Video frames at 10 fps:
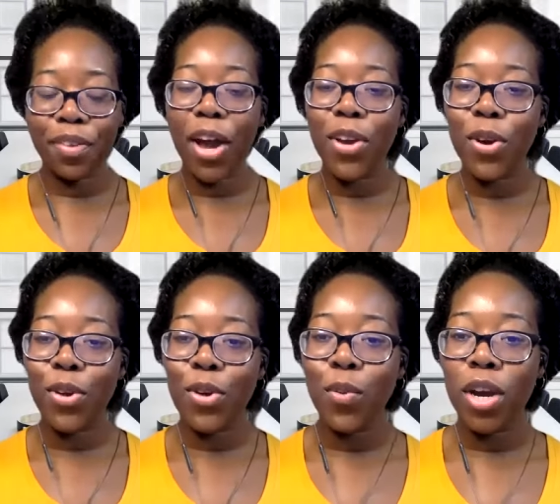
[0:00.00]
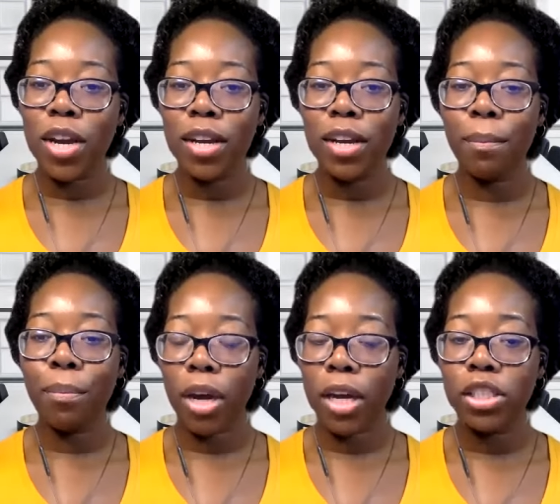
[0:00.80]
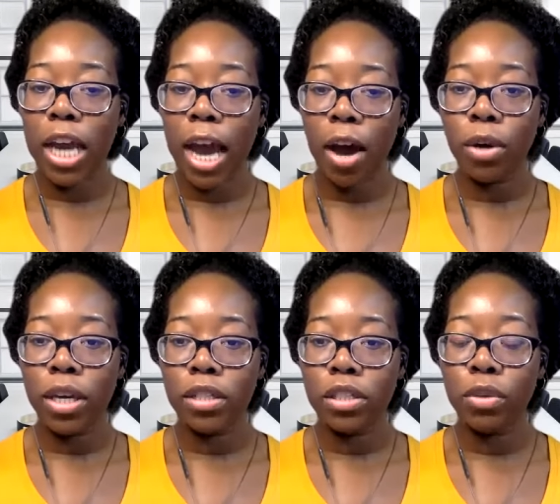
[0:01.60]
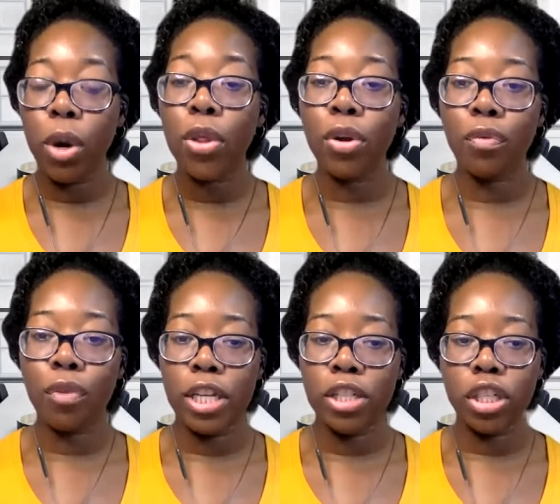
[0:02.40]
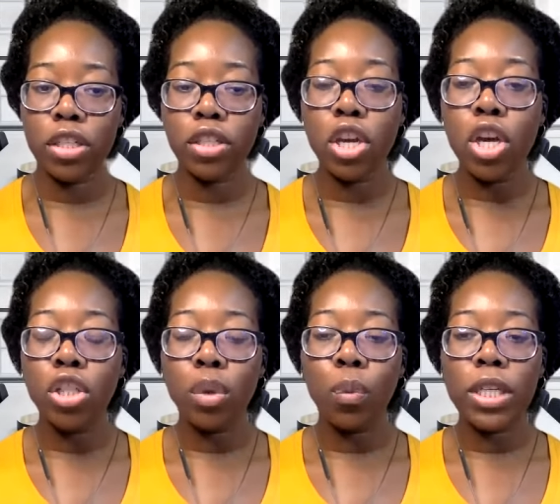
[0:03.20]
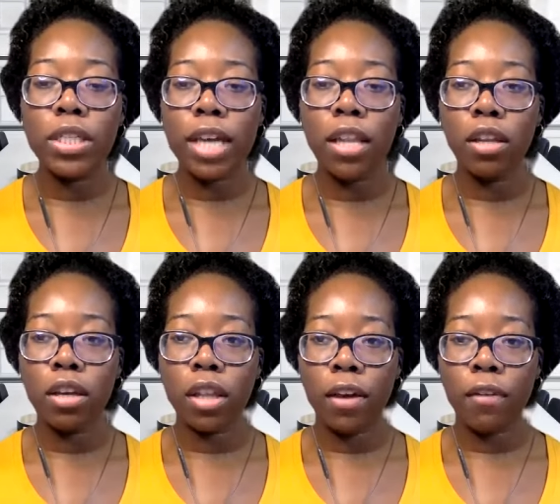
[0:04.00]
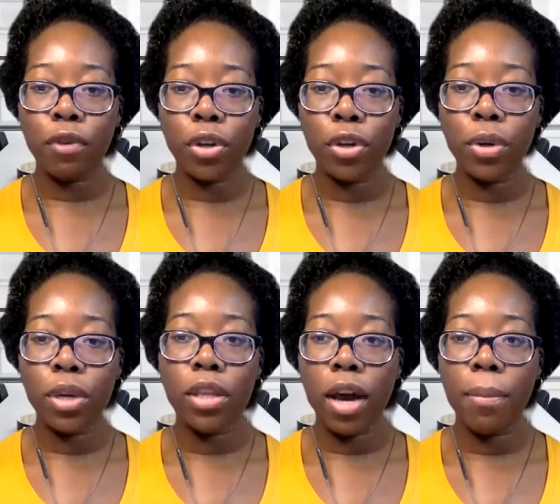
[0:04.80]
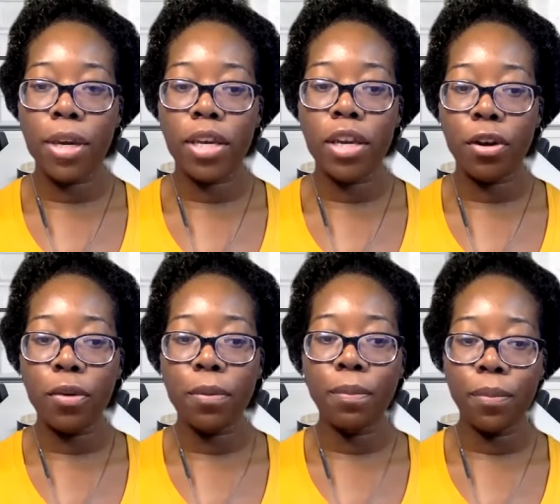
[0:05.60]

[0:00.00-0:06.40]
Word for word: I know you want to branch out into other regions. So, what does that look like for you in the coming year?